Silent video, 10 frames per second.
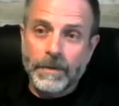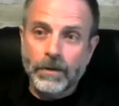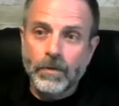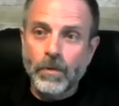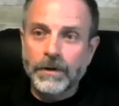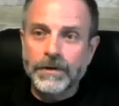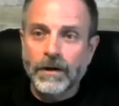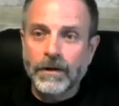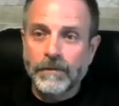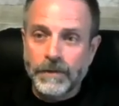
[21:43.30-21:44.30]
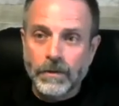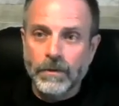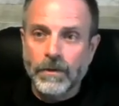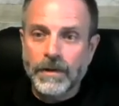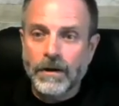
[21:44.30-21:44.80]
cool and dark if you
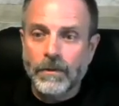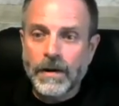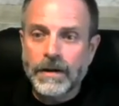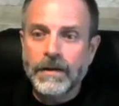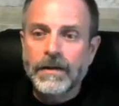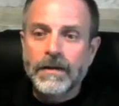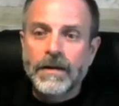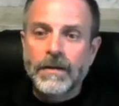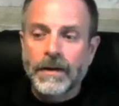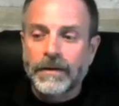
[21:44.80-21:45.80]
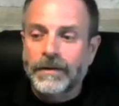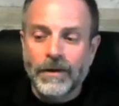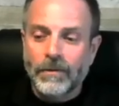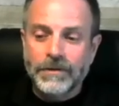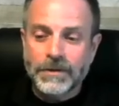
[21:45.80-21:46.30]
don't know that already. But
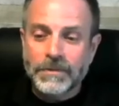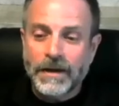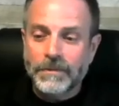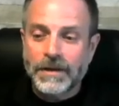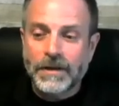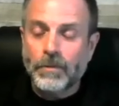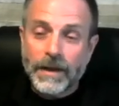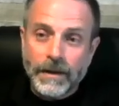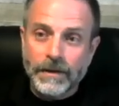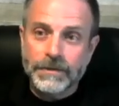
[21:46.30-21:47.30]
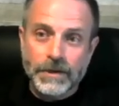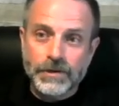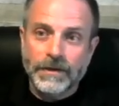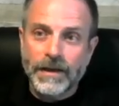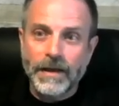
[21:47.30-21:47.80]
sometimes on the weekends they
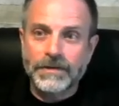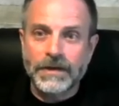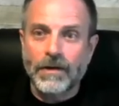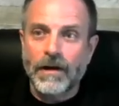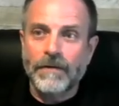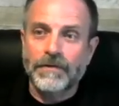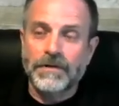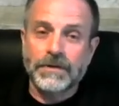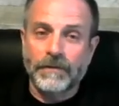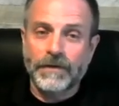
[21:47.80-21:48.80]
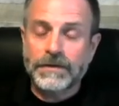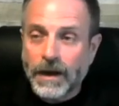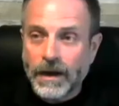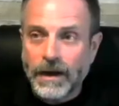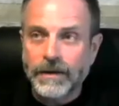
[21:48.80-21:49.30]
shut the AC off and the stuff gets
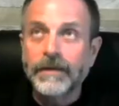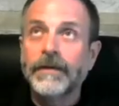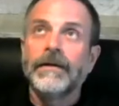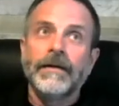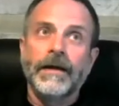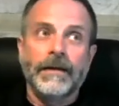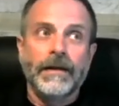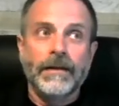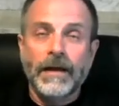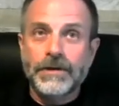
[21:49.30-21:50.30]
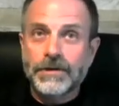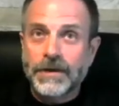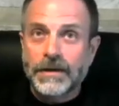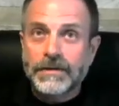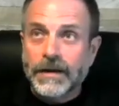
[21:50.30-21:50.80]
hot, and then the edges
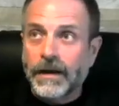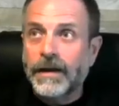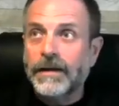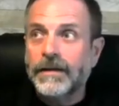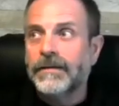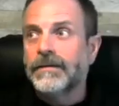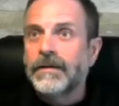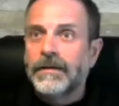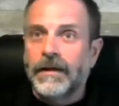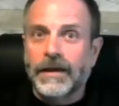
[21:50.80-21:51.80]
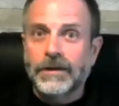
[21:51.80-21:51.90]
get tight and it gets